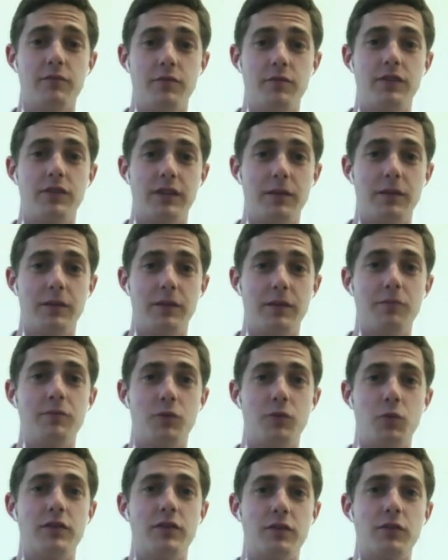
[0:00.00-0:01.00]
slip
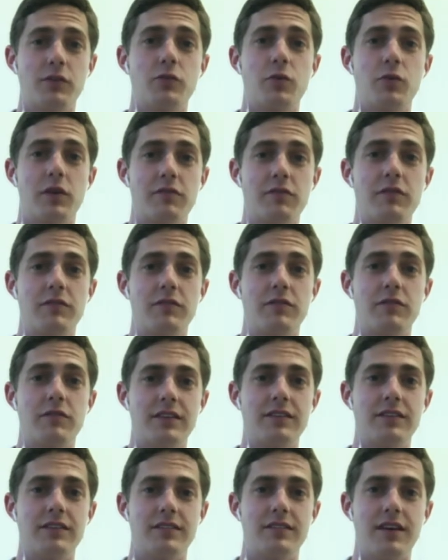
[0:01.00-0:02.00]
to winter
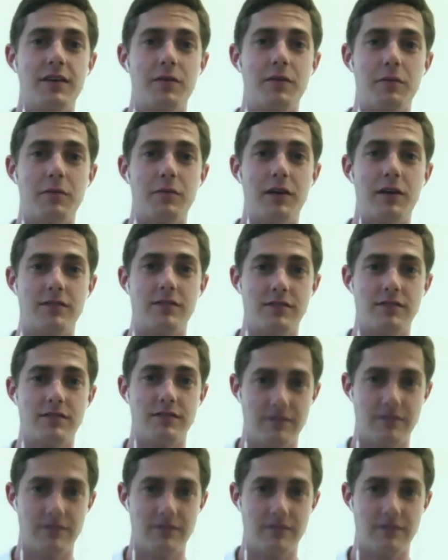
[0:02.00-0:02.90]
2015, I would imagine.